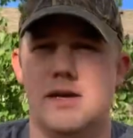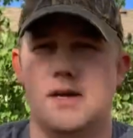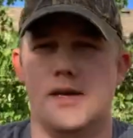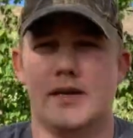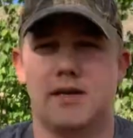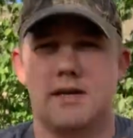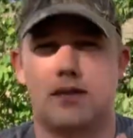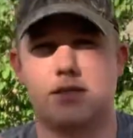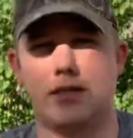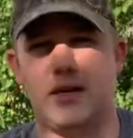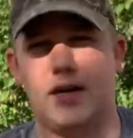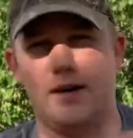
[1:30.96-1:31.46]

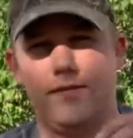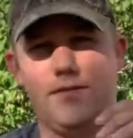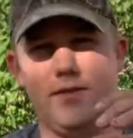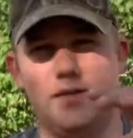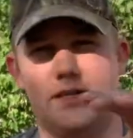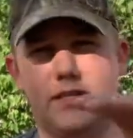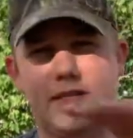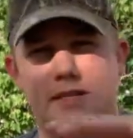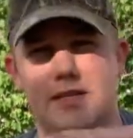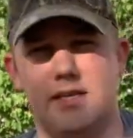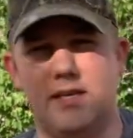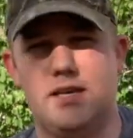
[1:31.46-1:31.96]
Because
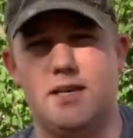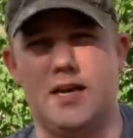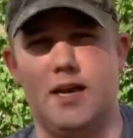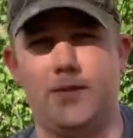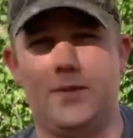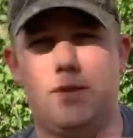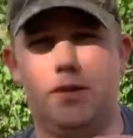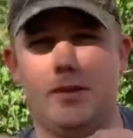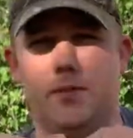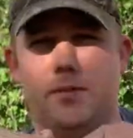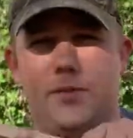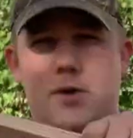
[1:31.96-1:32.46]
obviously, I
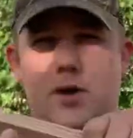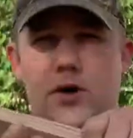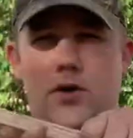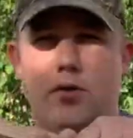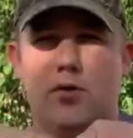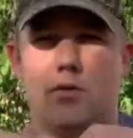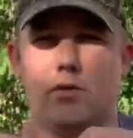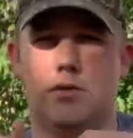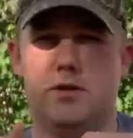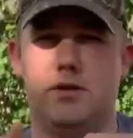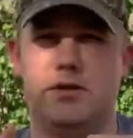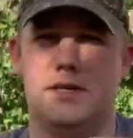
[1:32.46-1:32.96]
mean, the
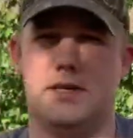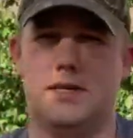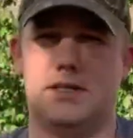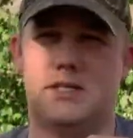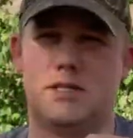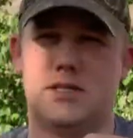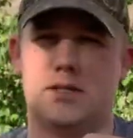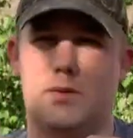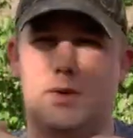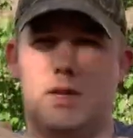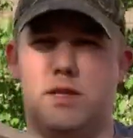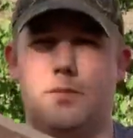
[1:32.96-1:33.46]
bow, this
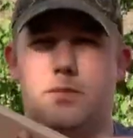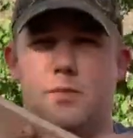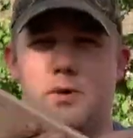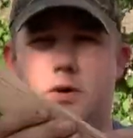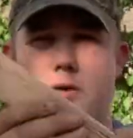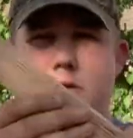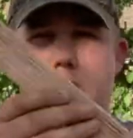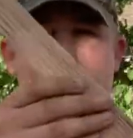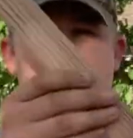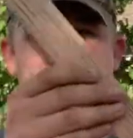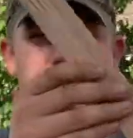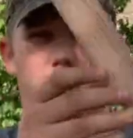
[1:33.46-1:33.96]
is the way the bow
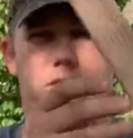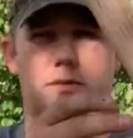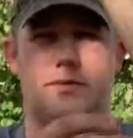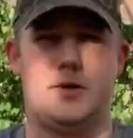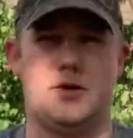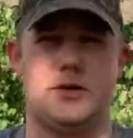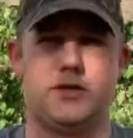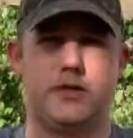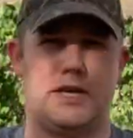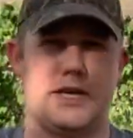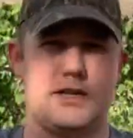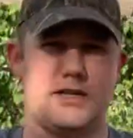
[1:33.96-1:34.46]
goes, so the
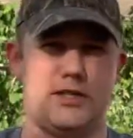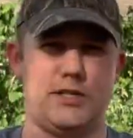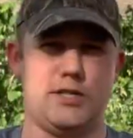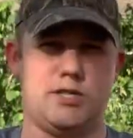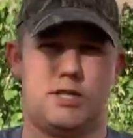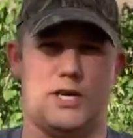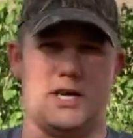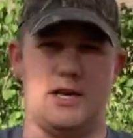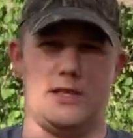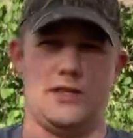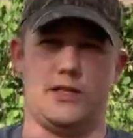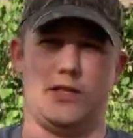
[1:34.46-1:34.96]
bow's actually
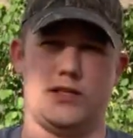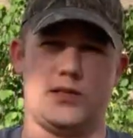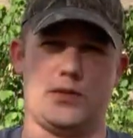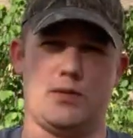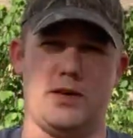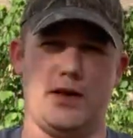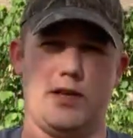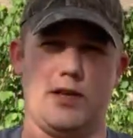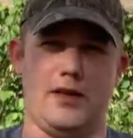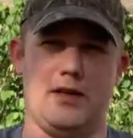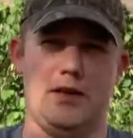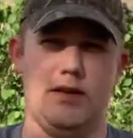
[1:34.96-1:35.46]
shot this
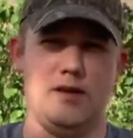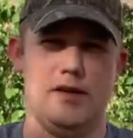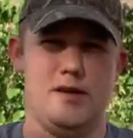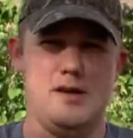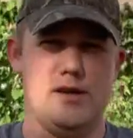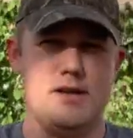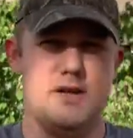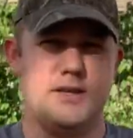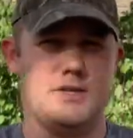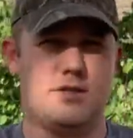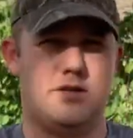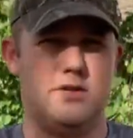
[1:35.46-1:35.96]
way.
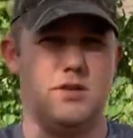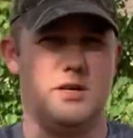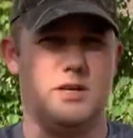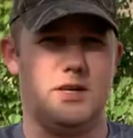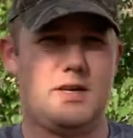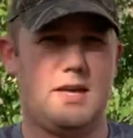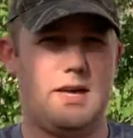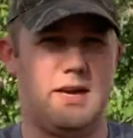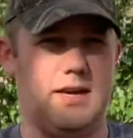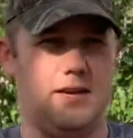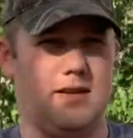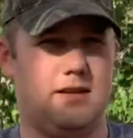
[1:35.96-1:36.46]
So you
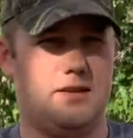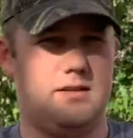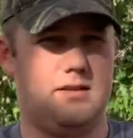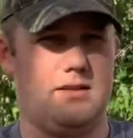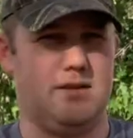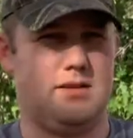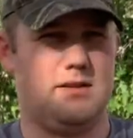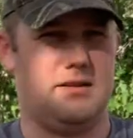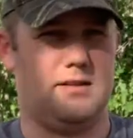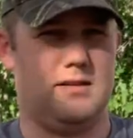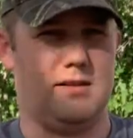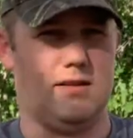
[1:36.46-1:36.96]
look at it,
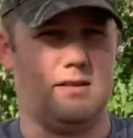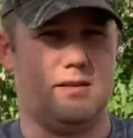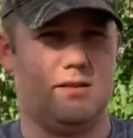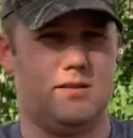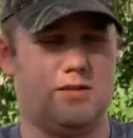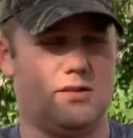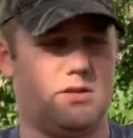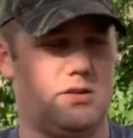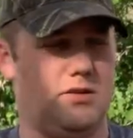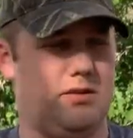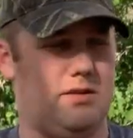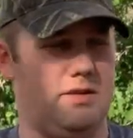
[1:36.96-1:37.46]

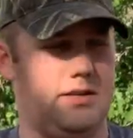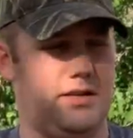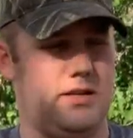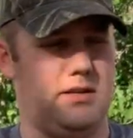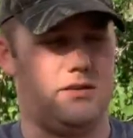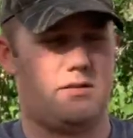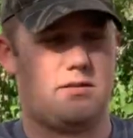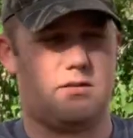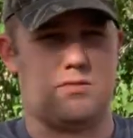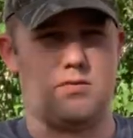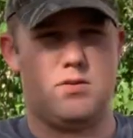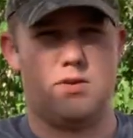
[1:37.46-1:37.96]
there's only
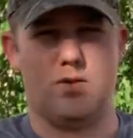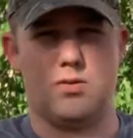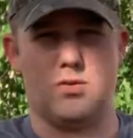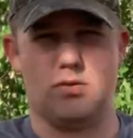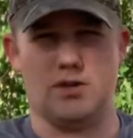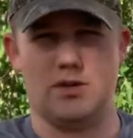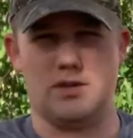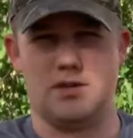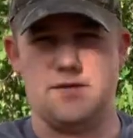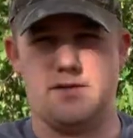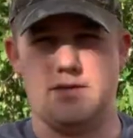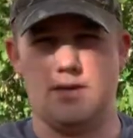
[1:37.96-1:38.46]
three
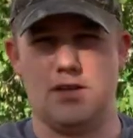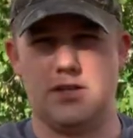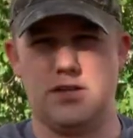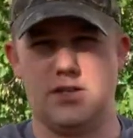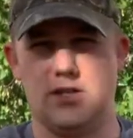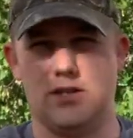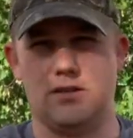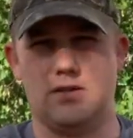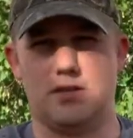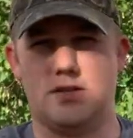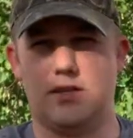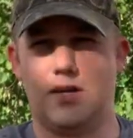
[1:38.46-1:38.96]
quarters of an inch
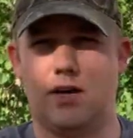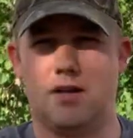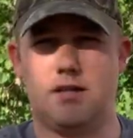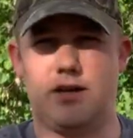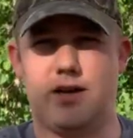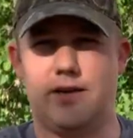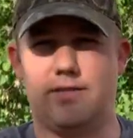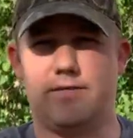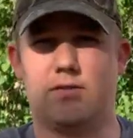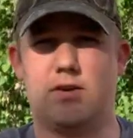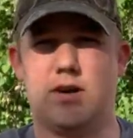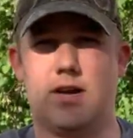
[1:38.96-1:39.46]
here. There's not a
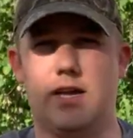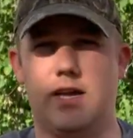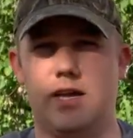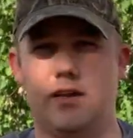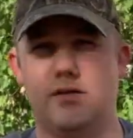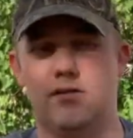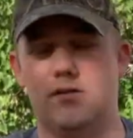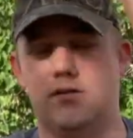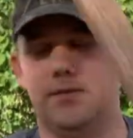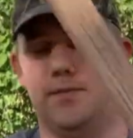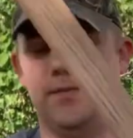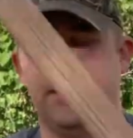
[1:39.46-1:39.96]
lot for a
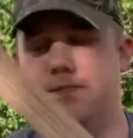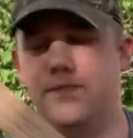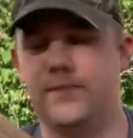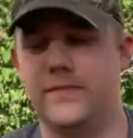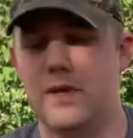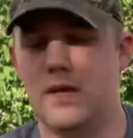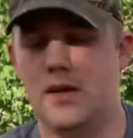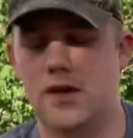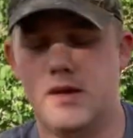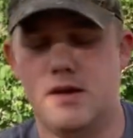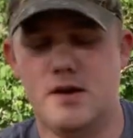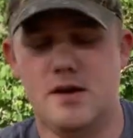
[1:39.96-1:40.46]
handle.
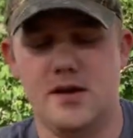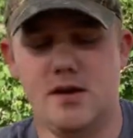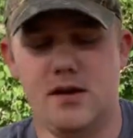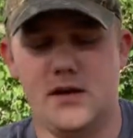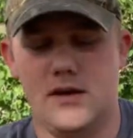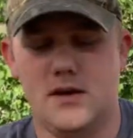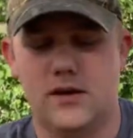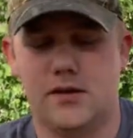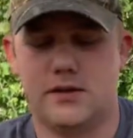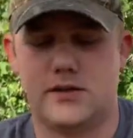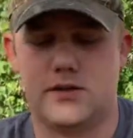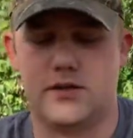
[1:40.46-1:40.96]

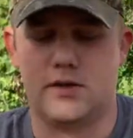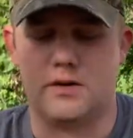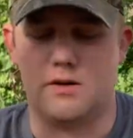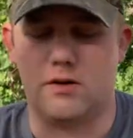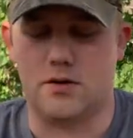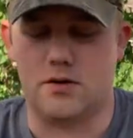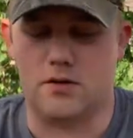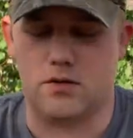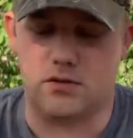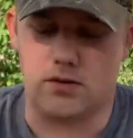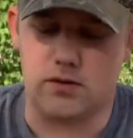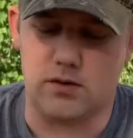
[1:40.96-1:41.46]

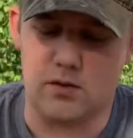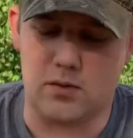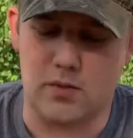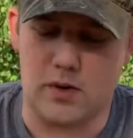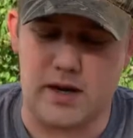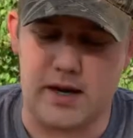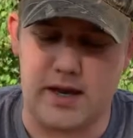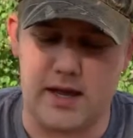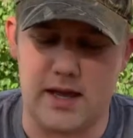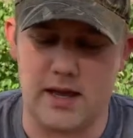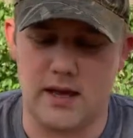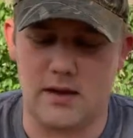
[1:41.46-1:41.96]
So
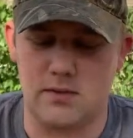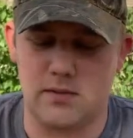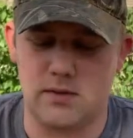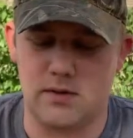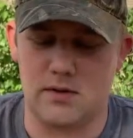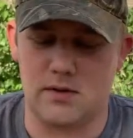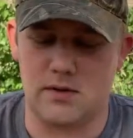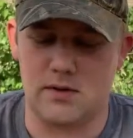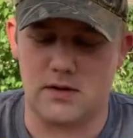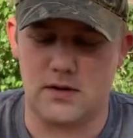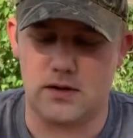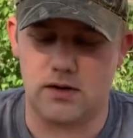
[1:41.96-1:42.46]
what
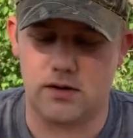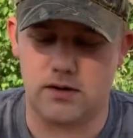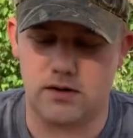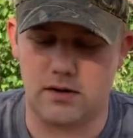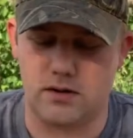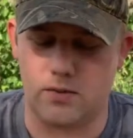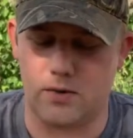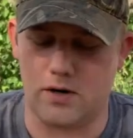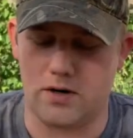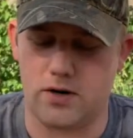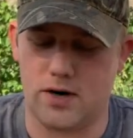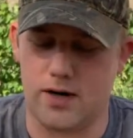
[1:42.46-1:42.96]
Ammon, or
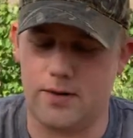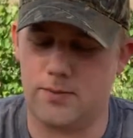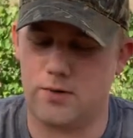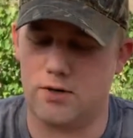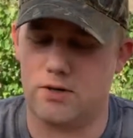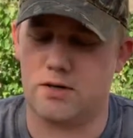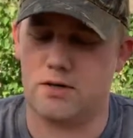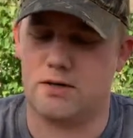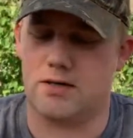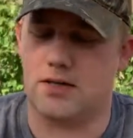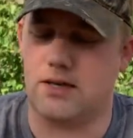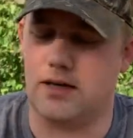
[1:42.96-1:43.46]
what
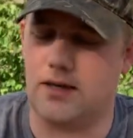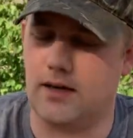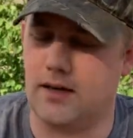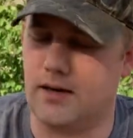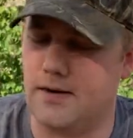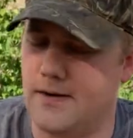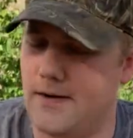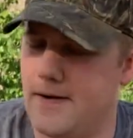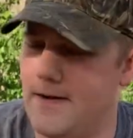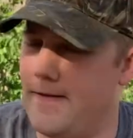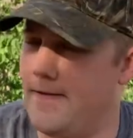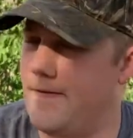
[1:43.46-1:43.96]
Kramer did,
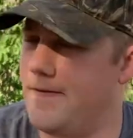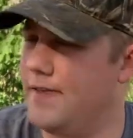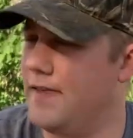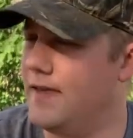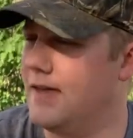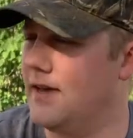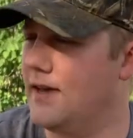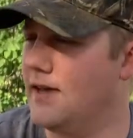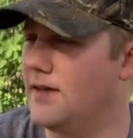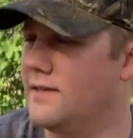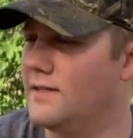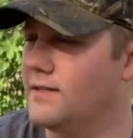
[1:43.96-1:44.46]

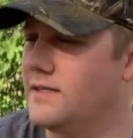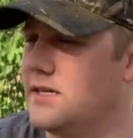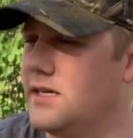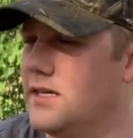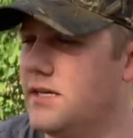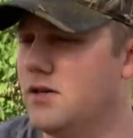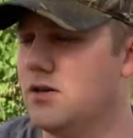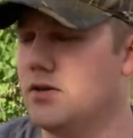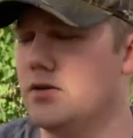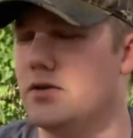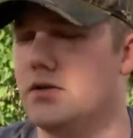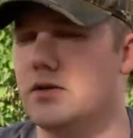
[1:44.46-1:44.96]
is he
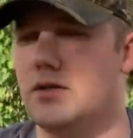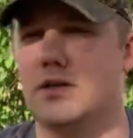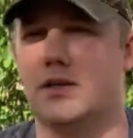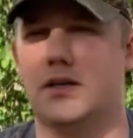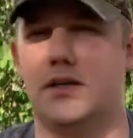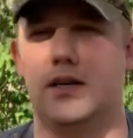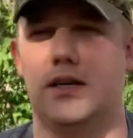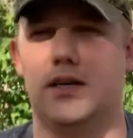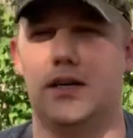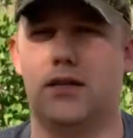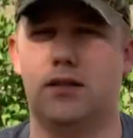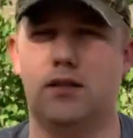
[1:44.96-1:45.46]
used,
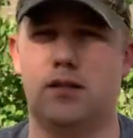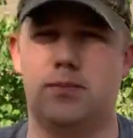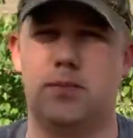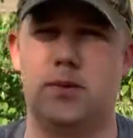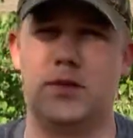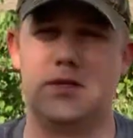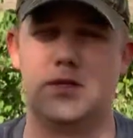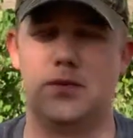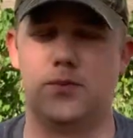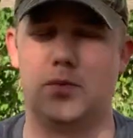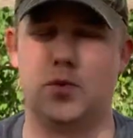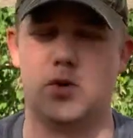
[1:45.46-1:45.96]
he cut the
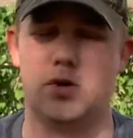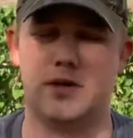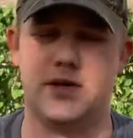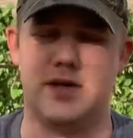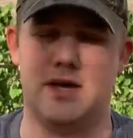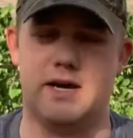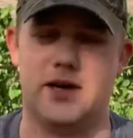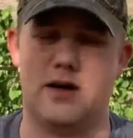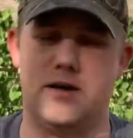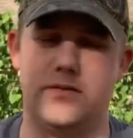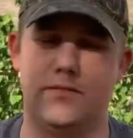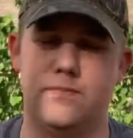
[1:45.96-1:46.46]
piece of board
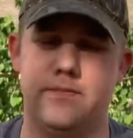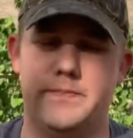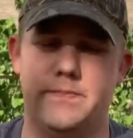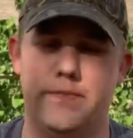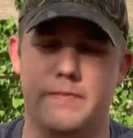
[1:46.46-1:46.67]
down,